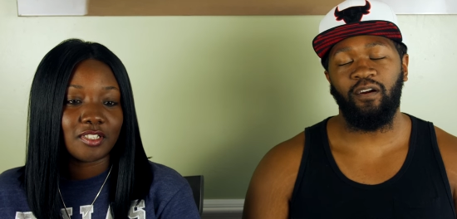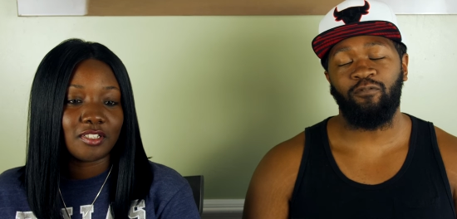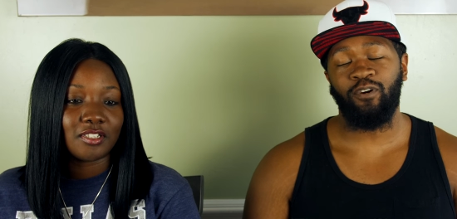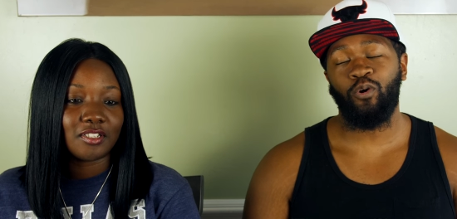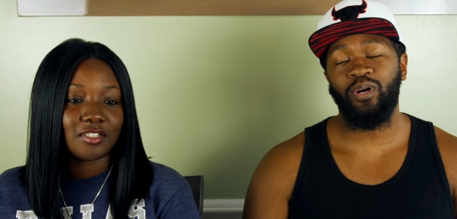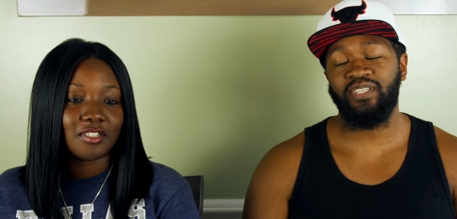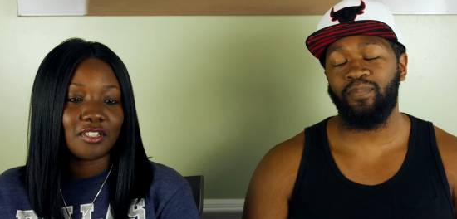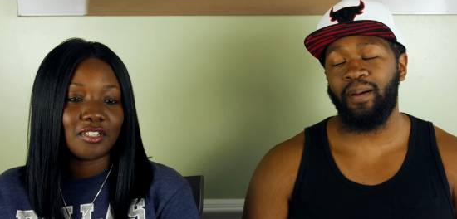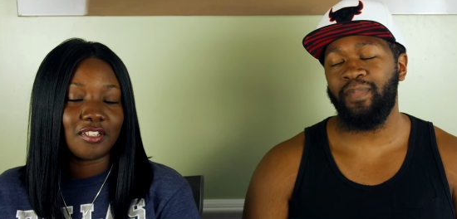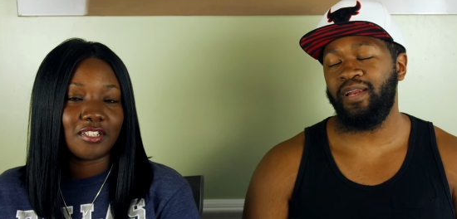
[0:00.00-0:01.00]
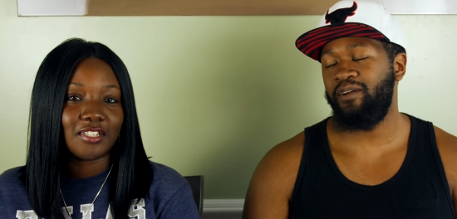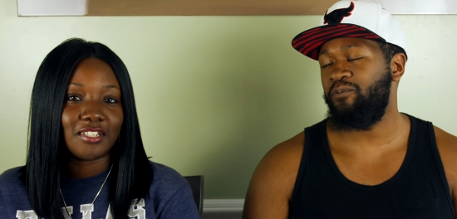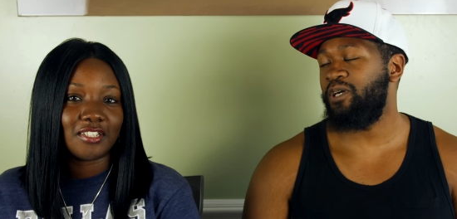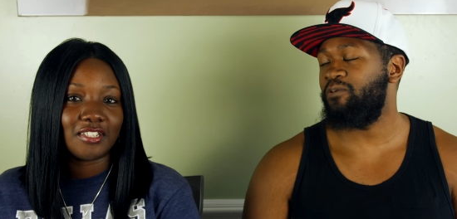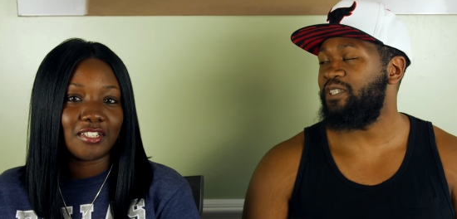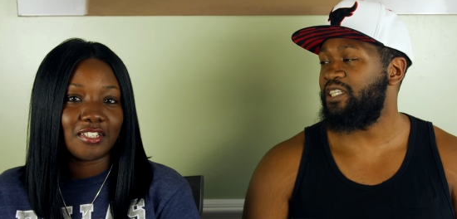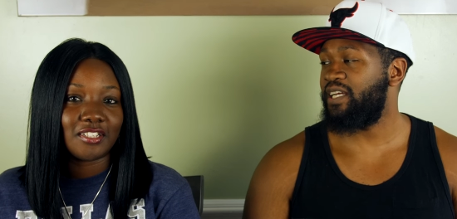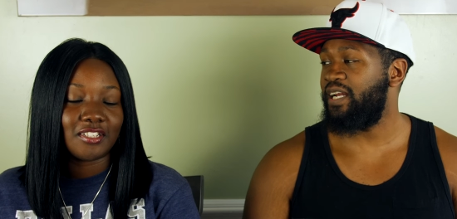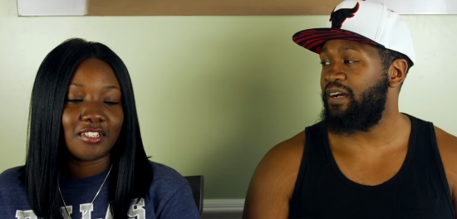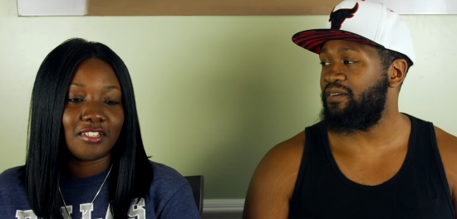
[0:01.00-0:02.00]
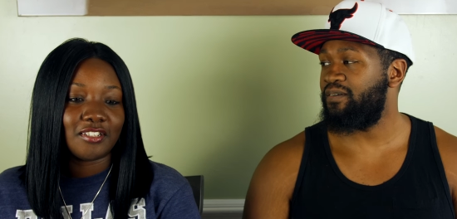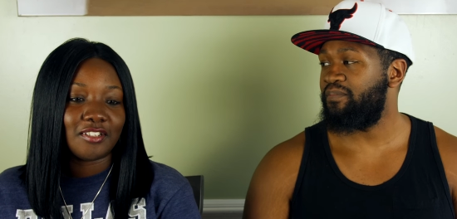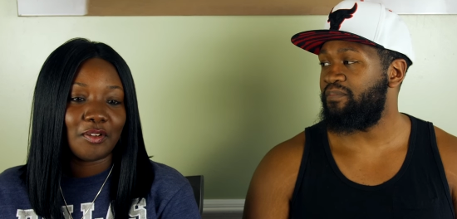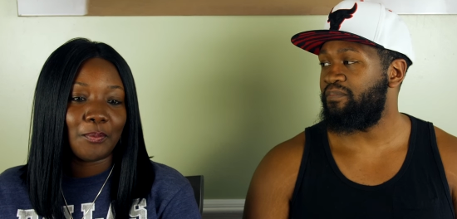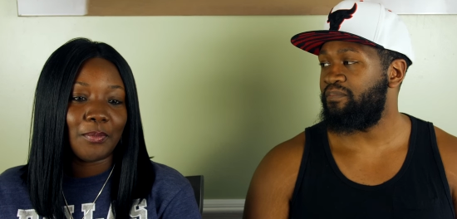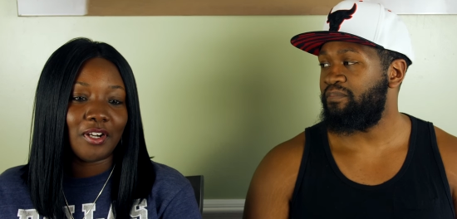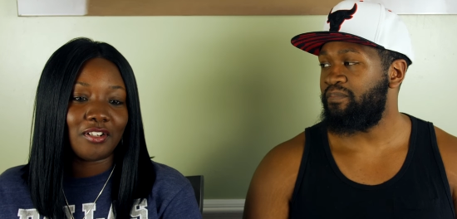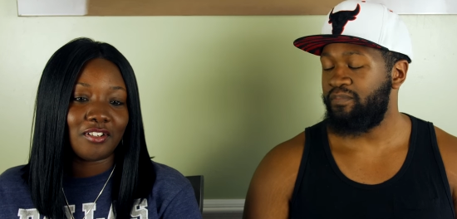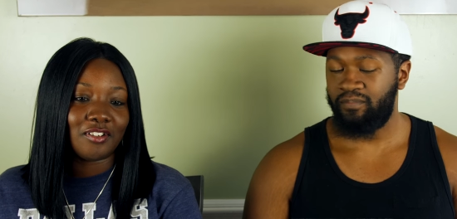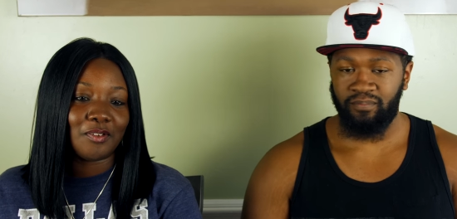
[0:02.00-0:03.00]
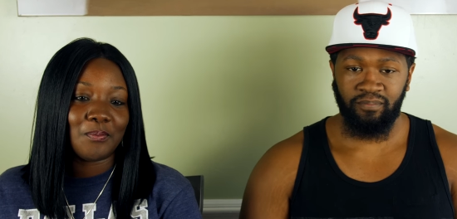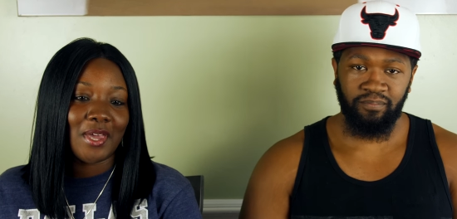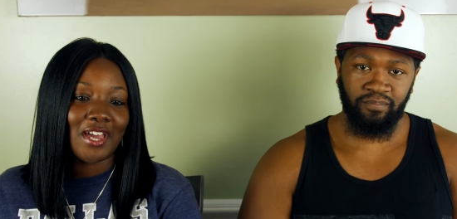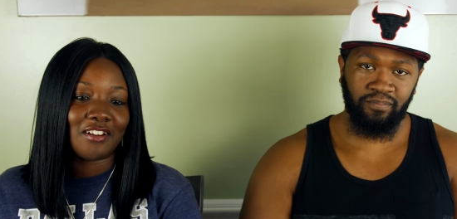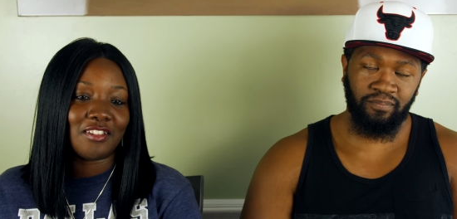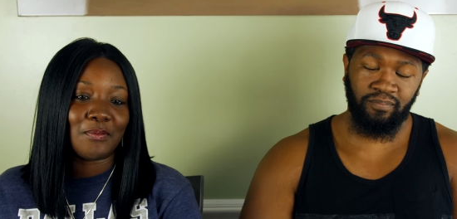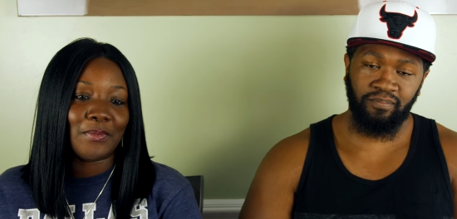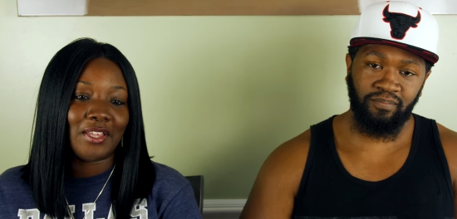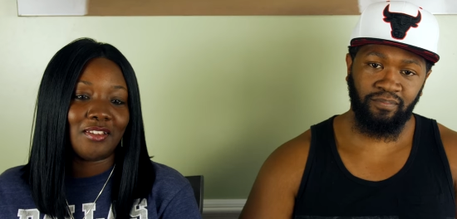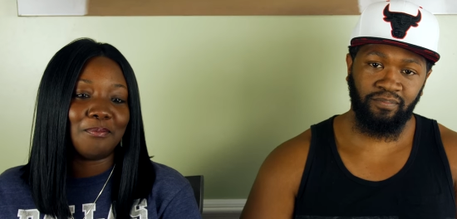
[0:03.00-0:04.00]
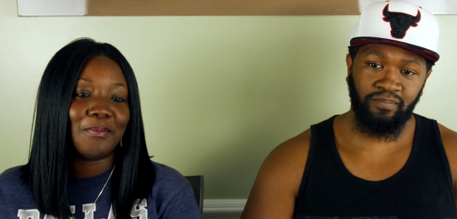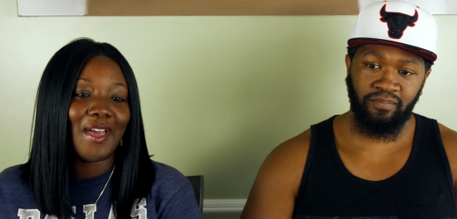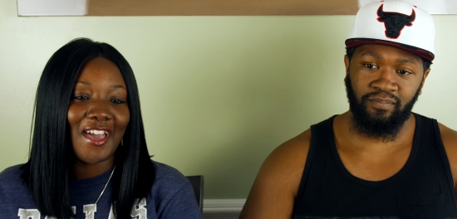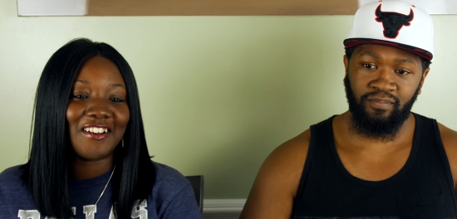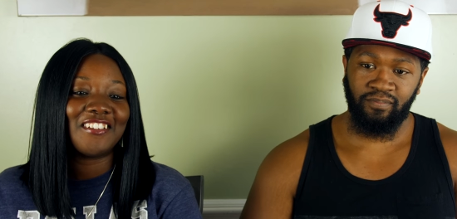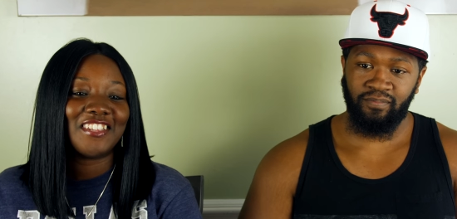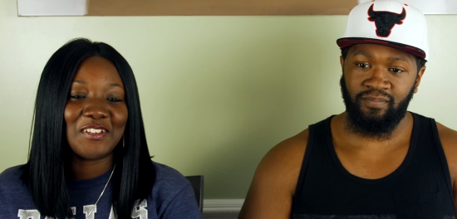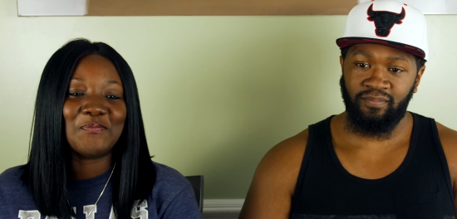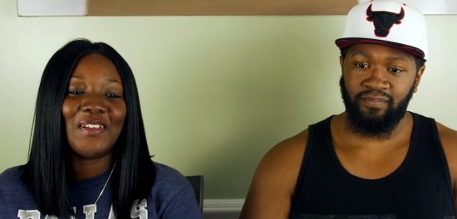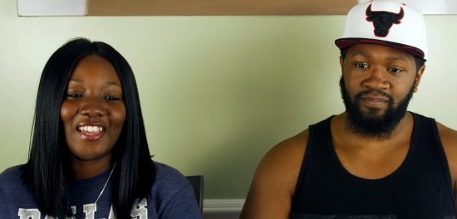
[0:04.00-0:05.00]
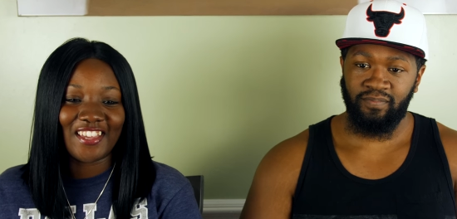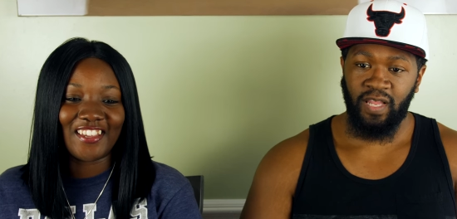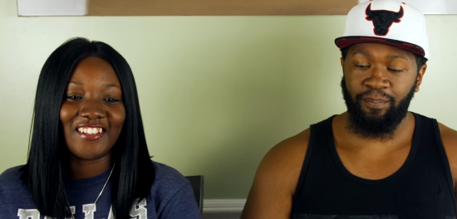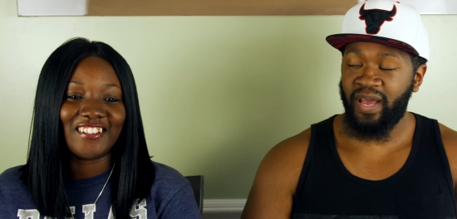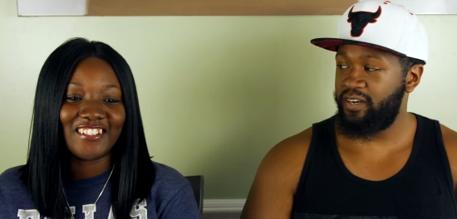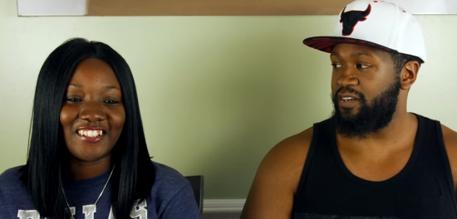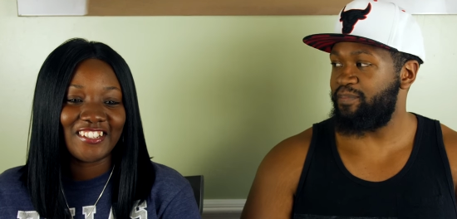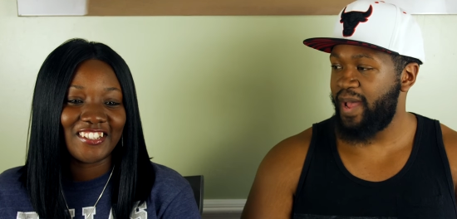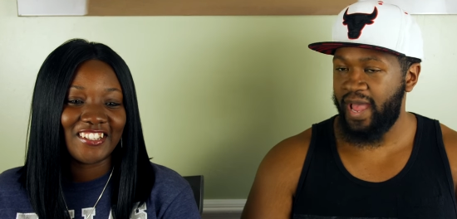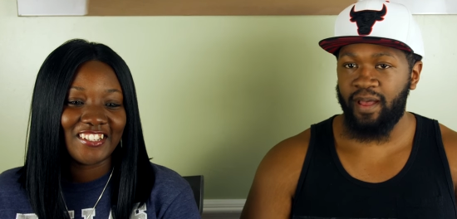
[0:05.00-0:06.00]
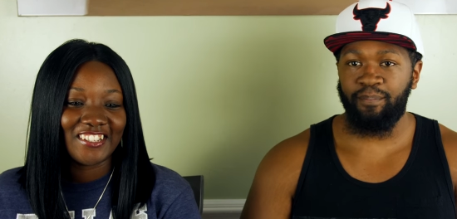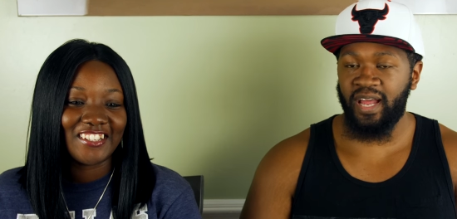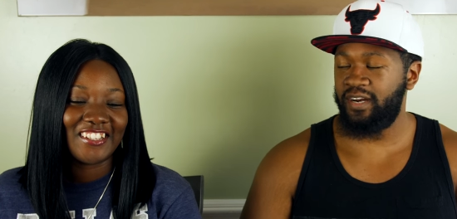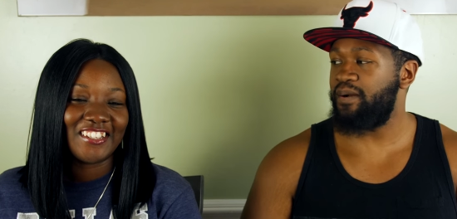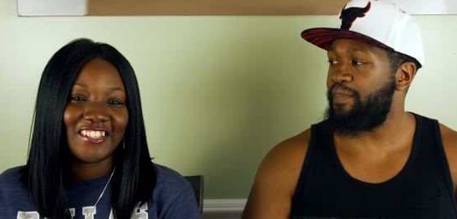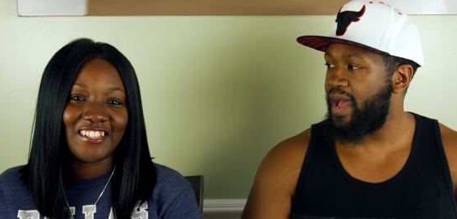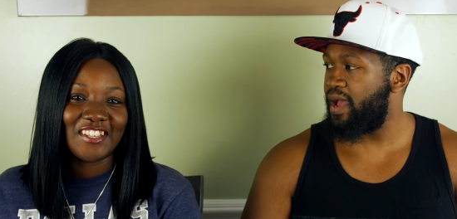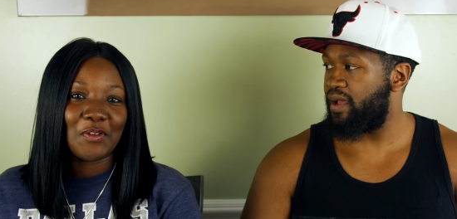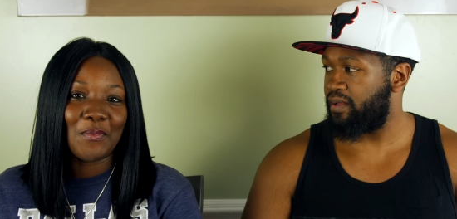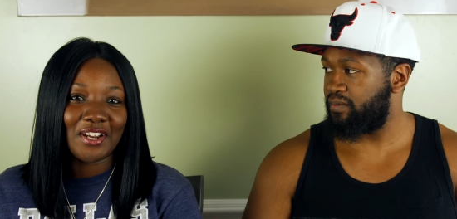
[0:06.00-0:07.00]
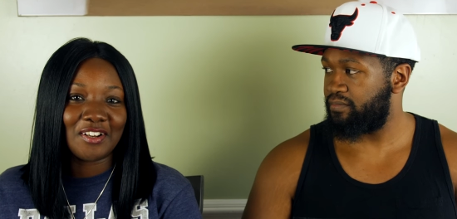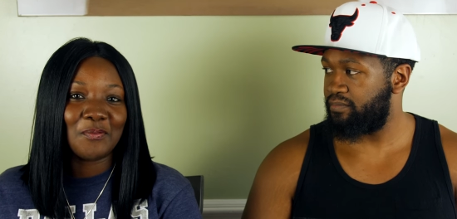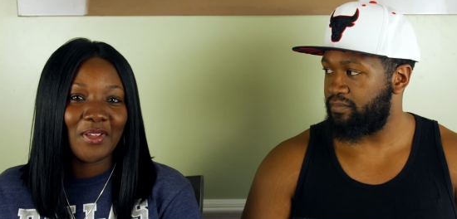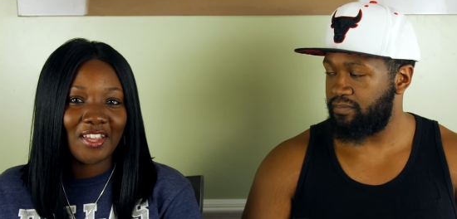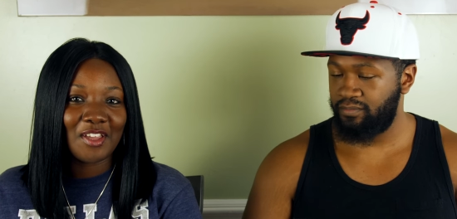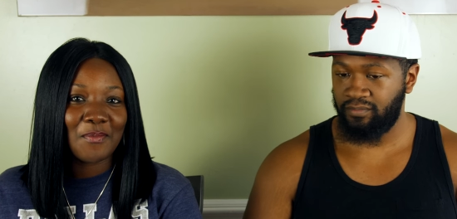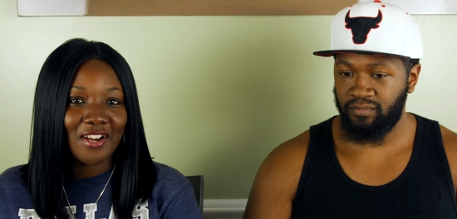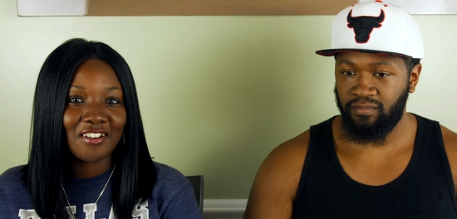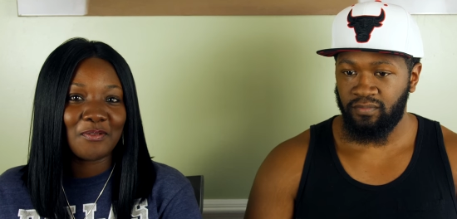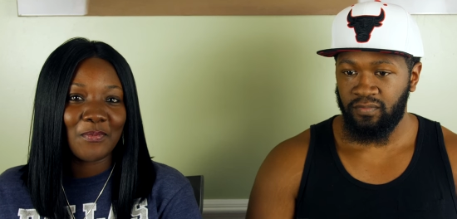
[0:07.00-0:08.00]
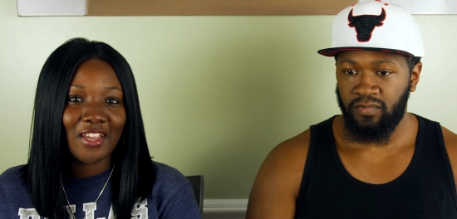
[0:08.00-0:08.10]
Speaker 1: requested by many, what are we checking out?
Speaker 2: Burner. Madder than madder than mad.
Speaker 1: Madder than mad. Madder than mad.
Speaker 2: Madder than mad. Madder than